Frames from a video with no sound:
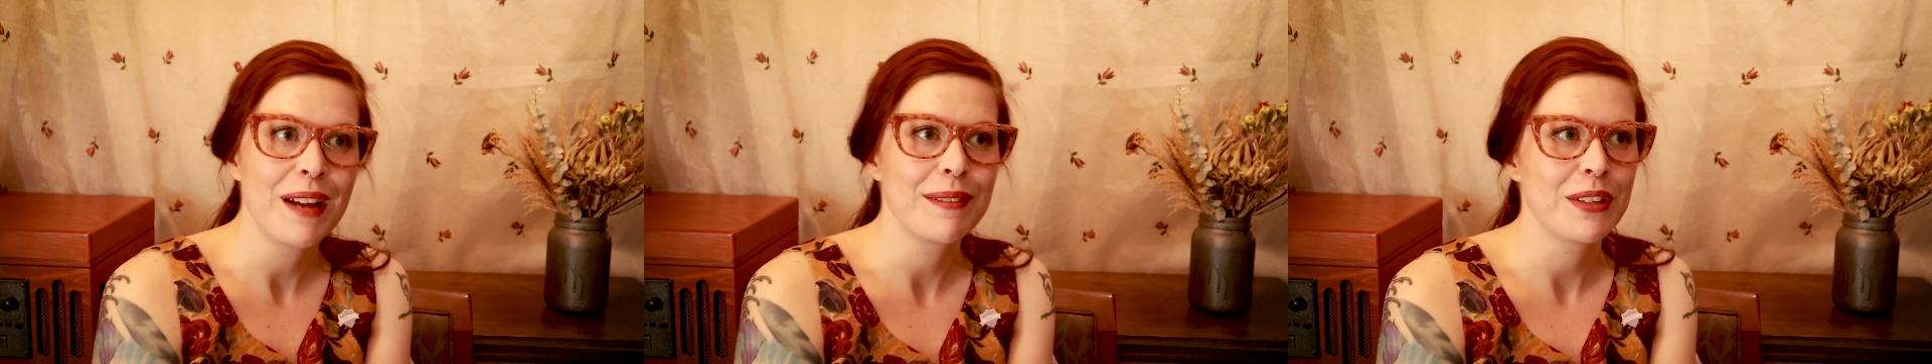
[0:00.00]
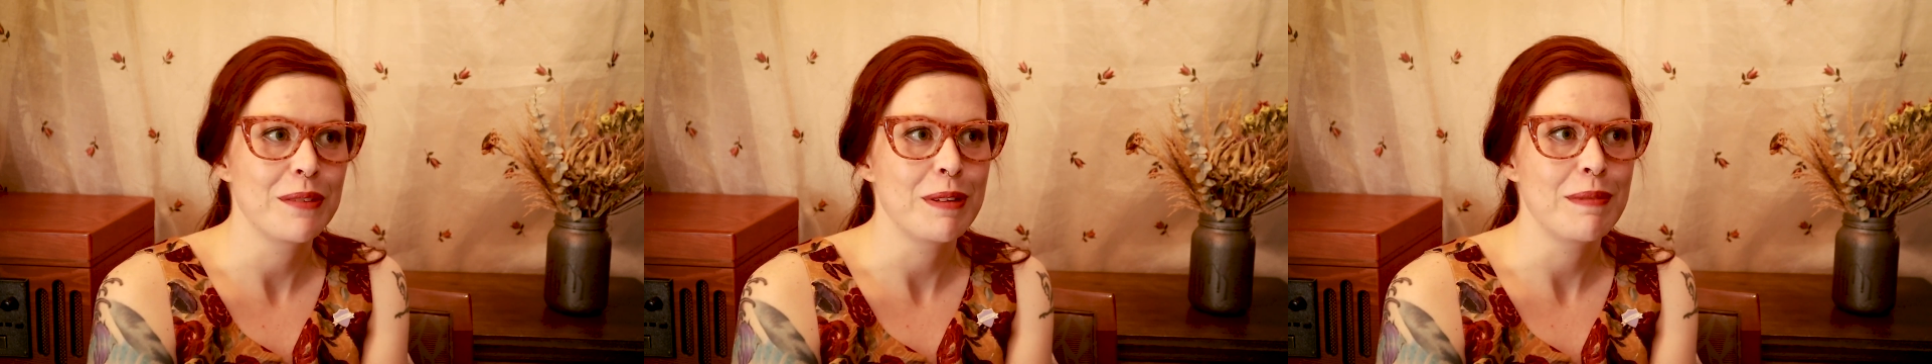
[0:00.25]
I'm
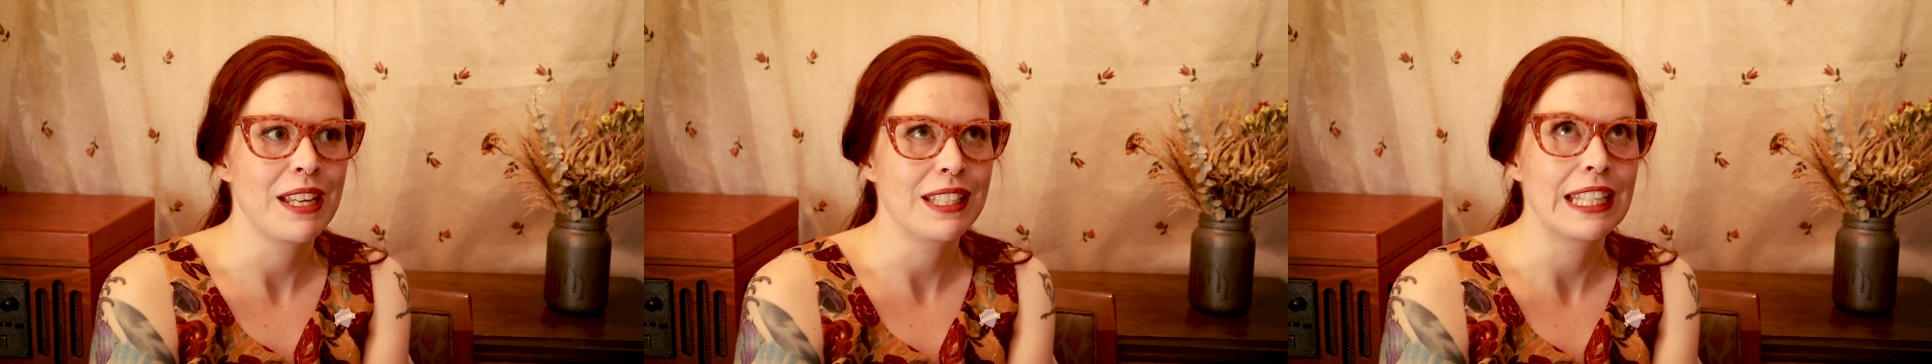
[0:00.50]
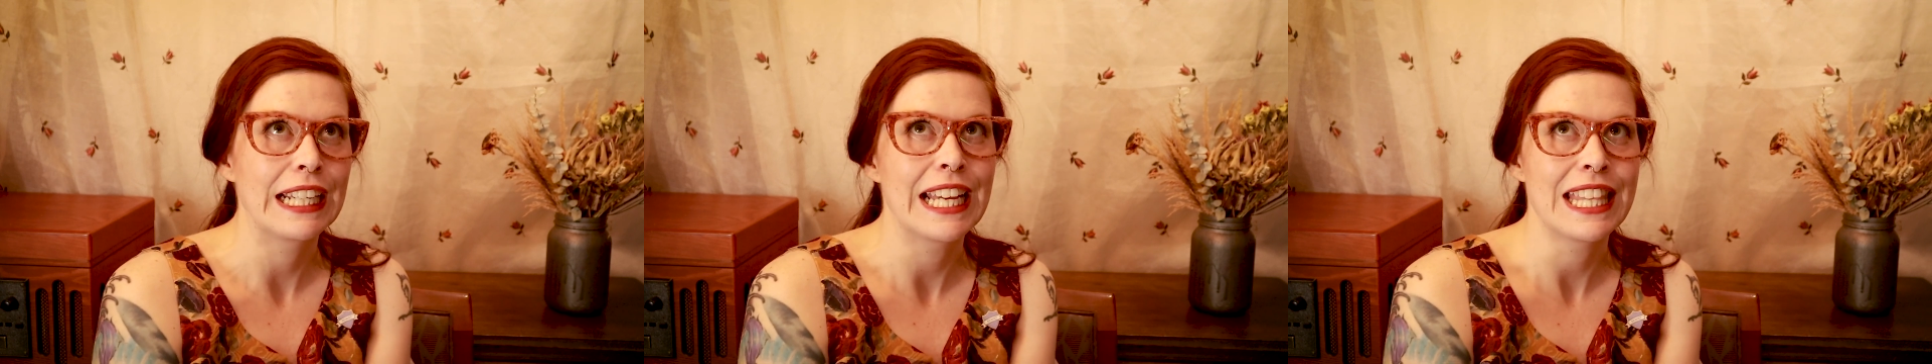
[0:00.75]
going to be
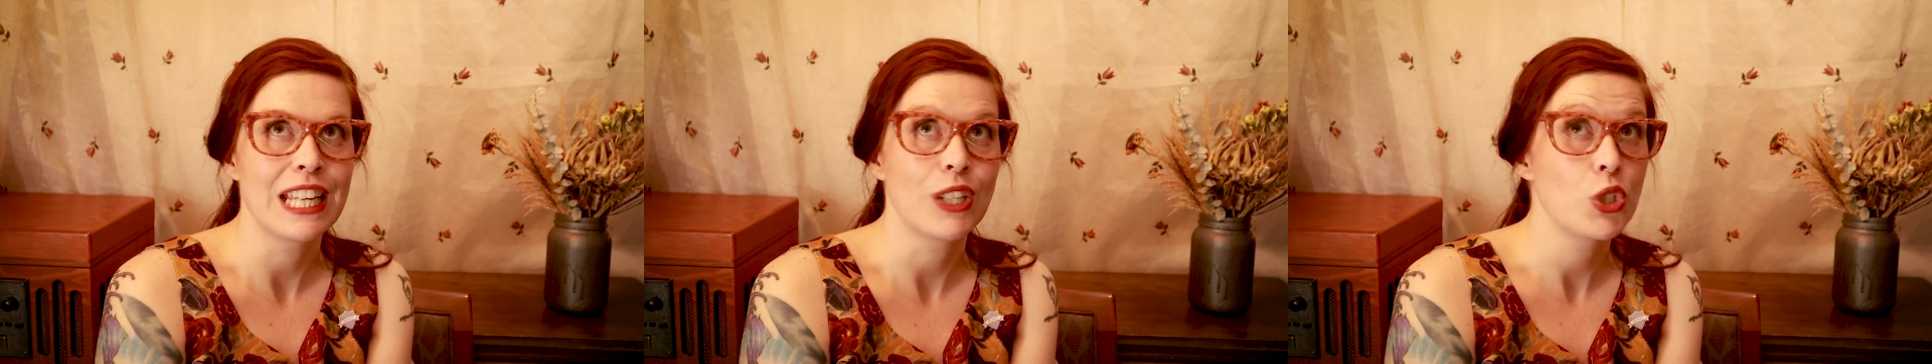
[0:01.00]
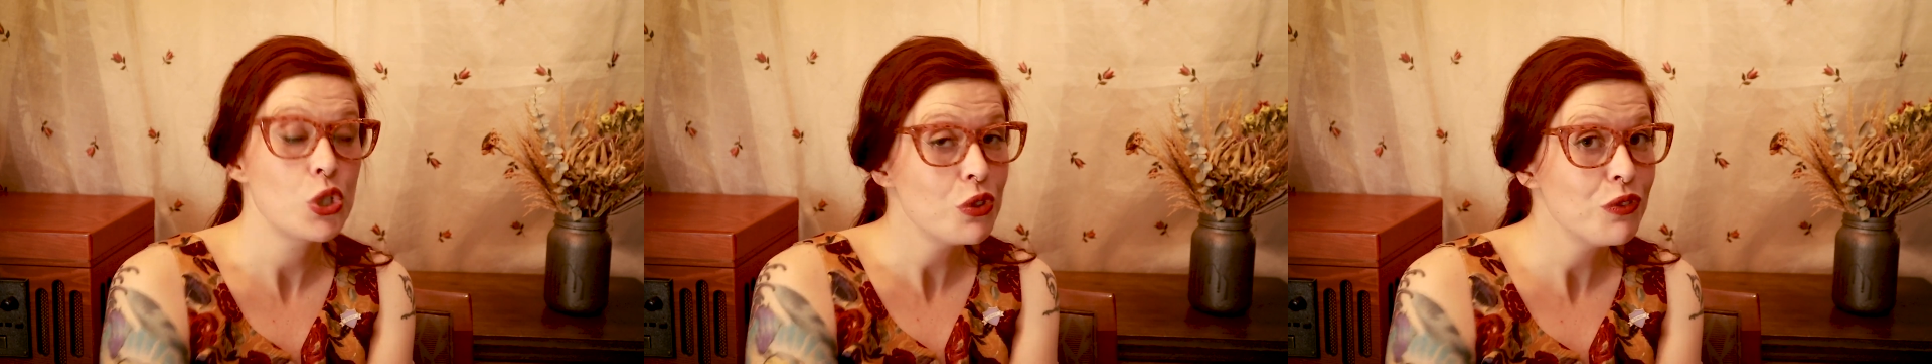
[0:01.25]
making, I think,
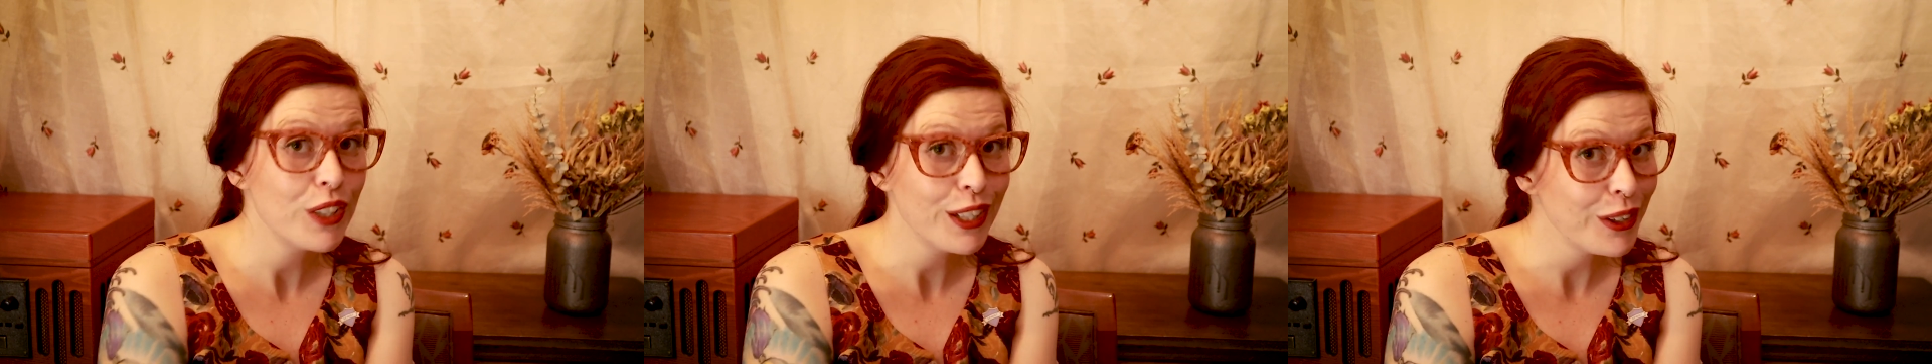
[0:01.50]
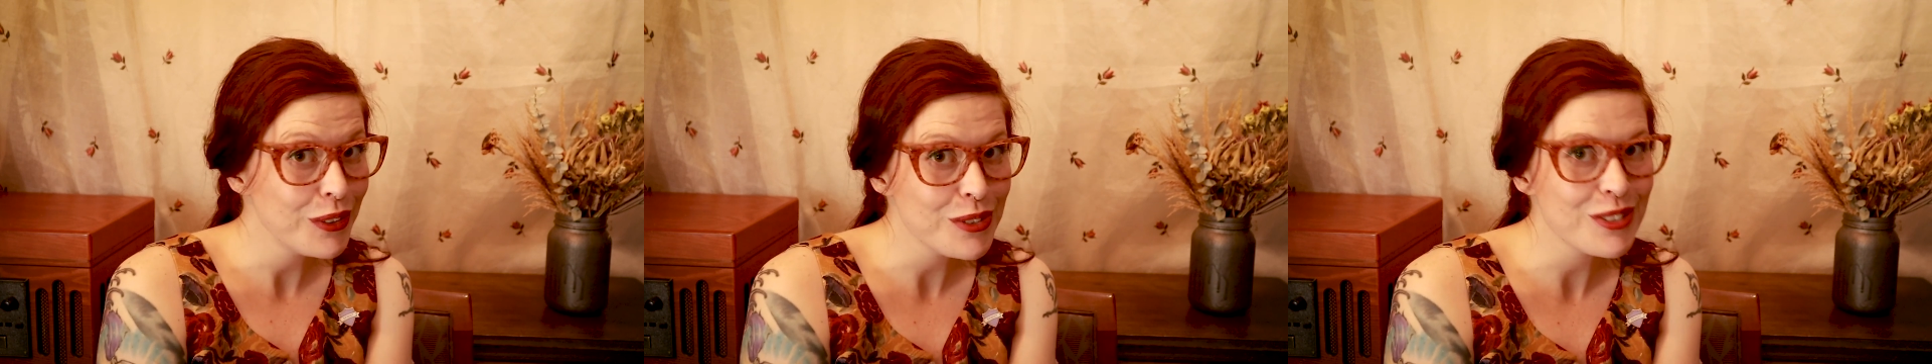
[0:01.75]
2
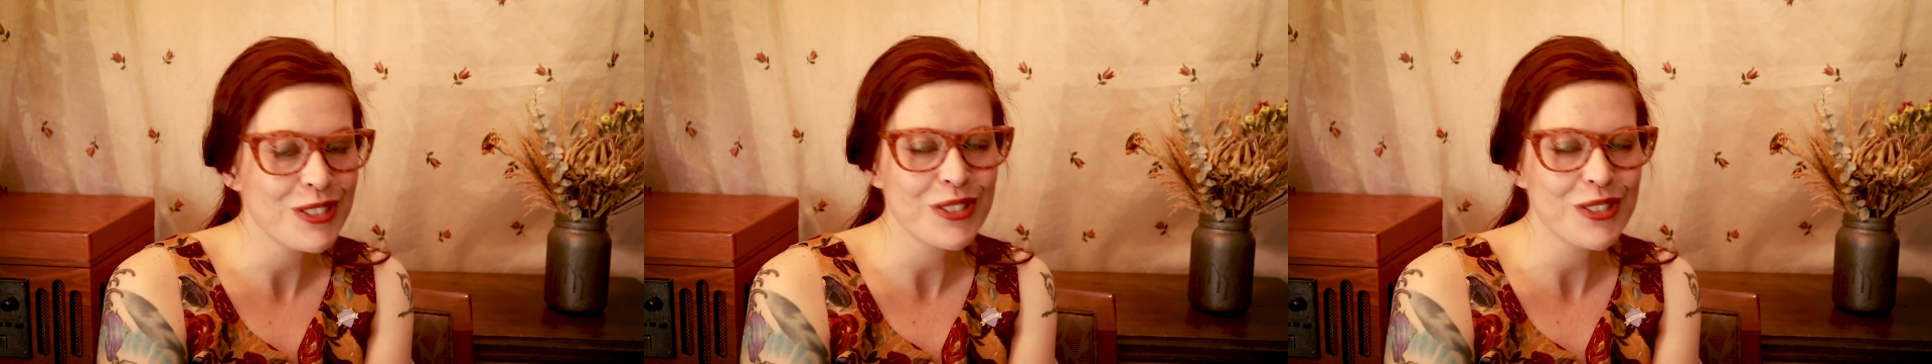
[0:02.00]
videos